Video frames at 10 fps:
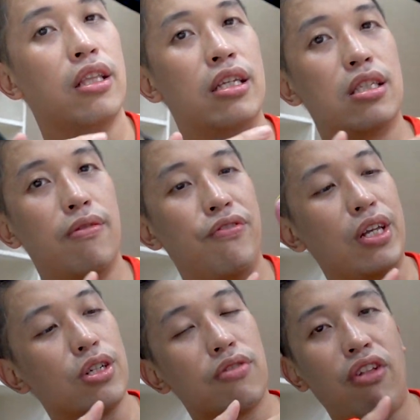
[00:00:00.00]
this
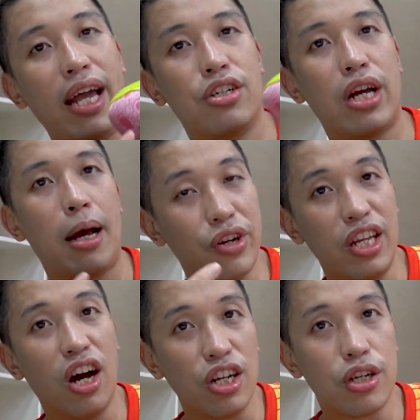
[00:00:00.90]
Venus flytrap,
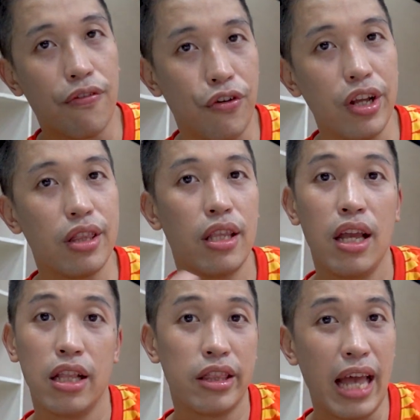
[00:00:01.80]
really hugs your foot
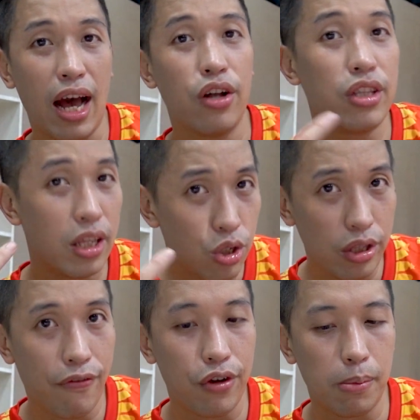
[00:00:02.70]
down to
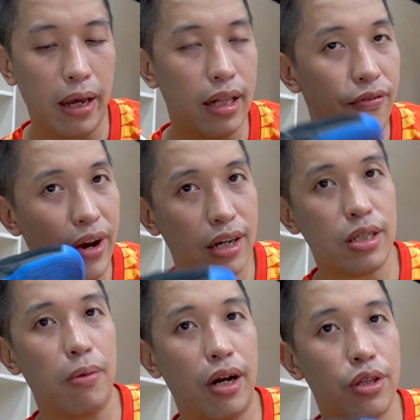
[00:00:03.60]
the footbed, very
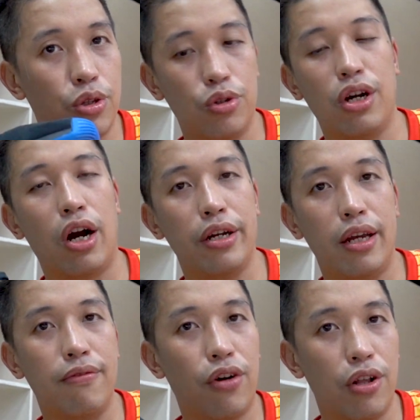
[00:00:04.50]
similar to the
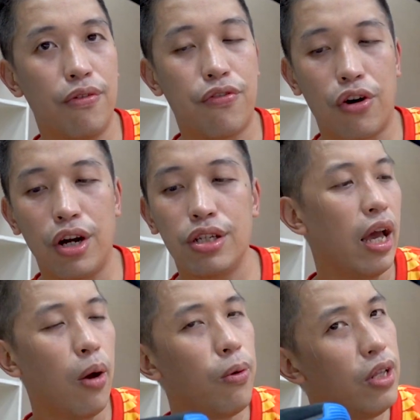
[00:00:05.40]
Harden Volume 4s.
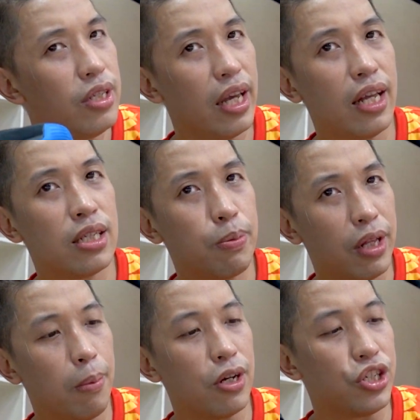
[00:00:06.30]
I will say it's
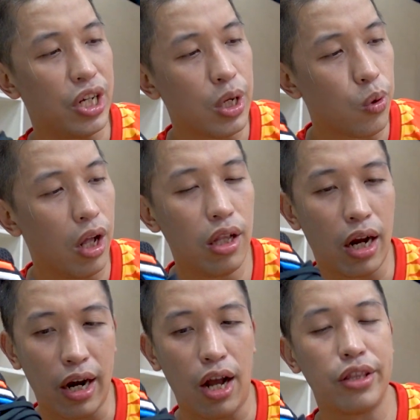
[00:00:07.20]
pretty much equal
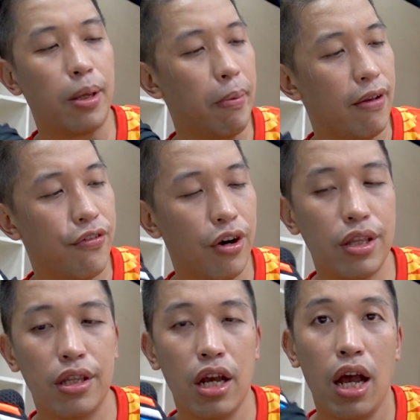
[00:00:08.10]
around the midfoot.
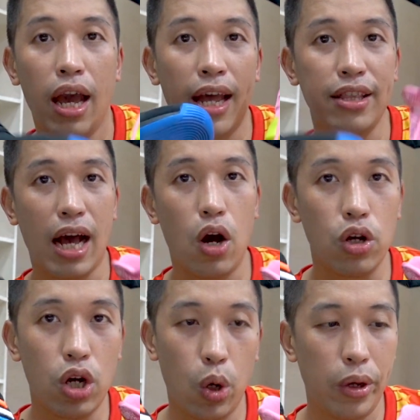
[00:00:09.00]
And now
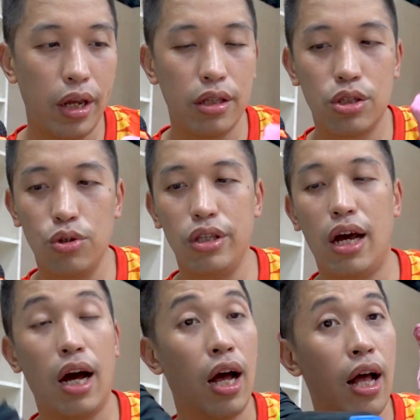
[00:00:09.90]
going to
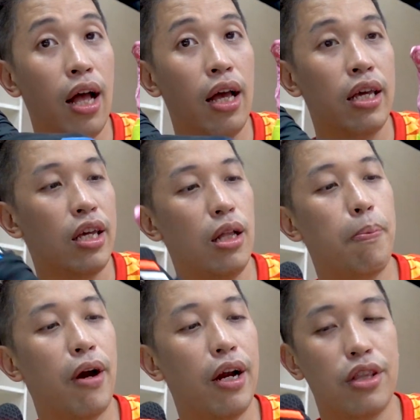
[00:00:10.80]
the heel
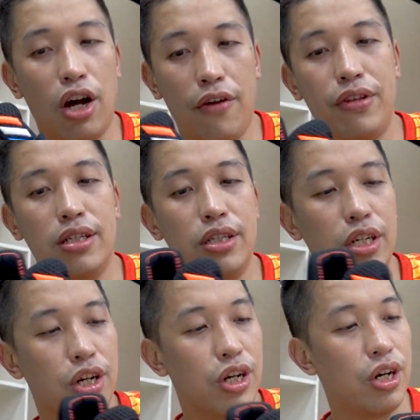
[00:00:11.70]
part of the
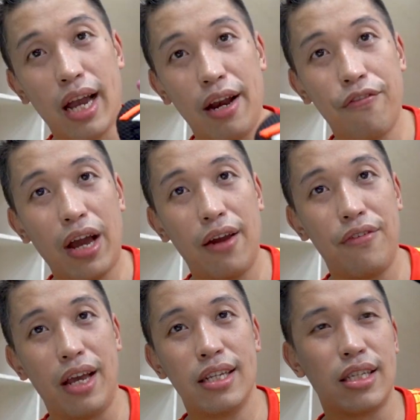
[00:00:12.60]
sneaker, Kyrie 5
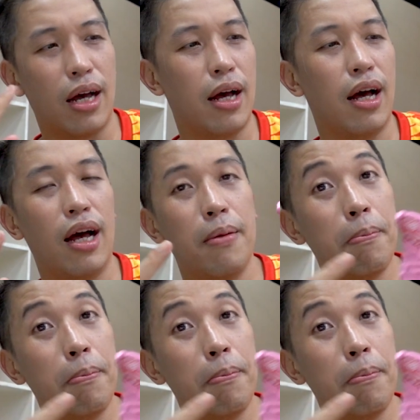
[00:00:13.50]
is a